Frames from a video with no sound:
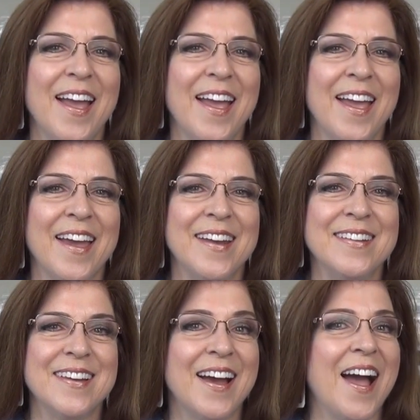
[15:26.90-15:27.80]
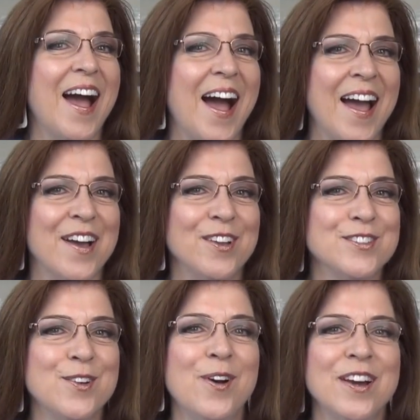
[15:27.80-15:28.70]
And I
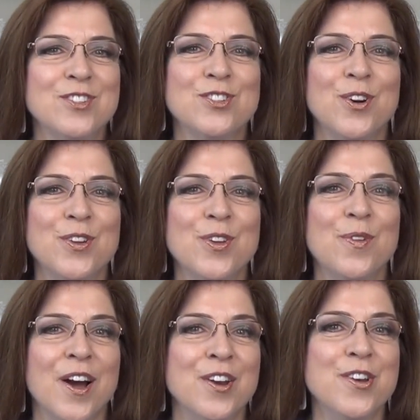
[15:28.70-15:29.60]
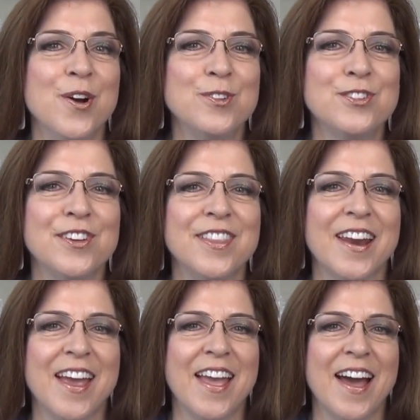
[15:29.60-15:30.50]
also want to show you a notion that
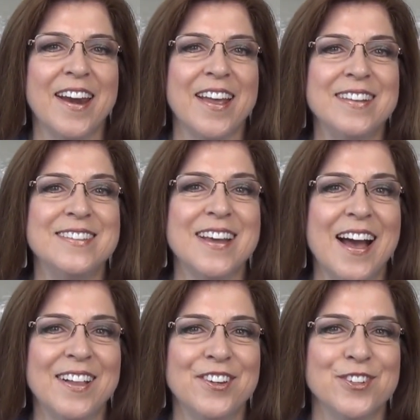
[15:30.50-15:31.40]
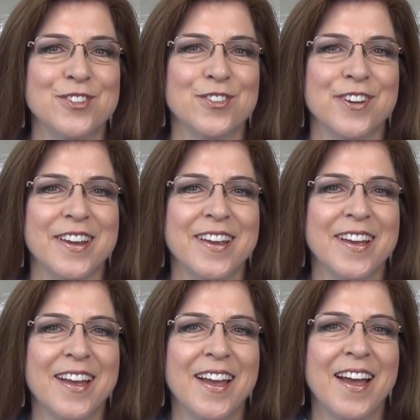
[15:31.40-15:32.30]
I got at Dollar Tree.
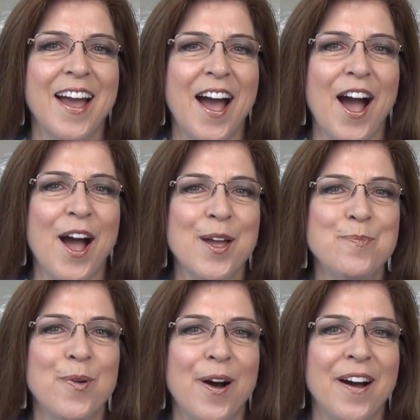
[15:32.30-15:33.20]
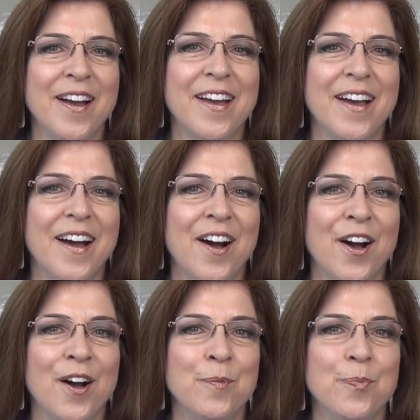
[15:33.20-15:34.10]
I bought
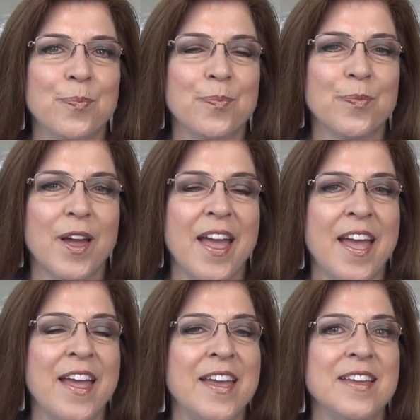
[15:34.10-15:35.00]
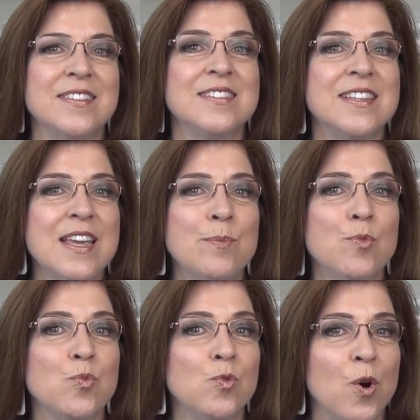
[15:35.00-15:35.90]
a
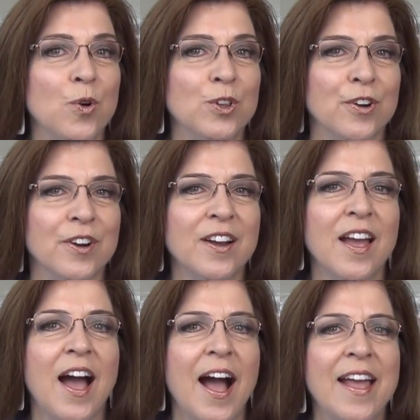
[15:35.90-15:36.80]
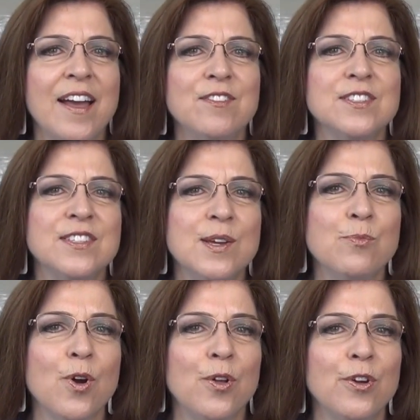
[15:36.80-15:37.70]
seam roller. I have a seam
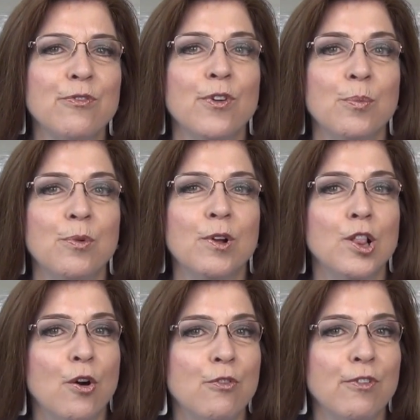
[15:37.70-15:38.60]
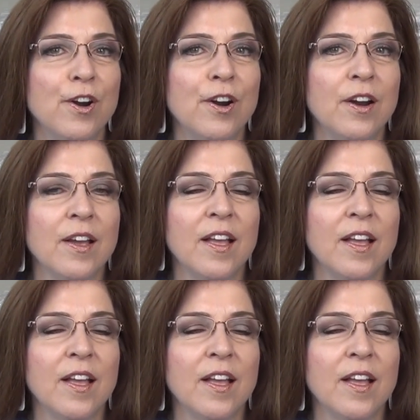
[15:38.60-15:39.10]
roller from Clover,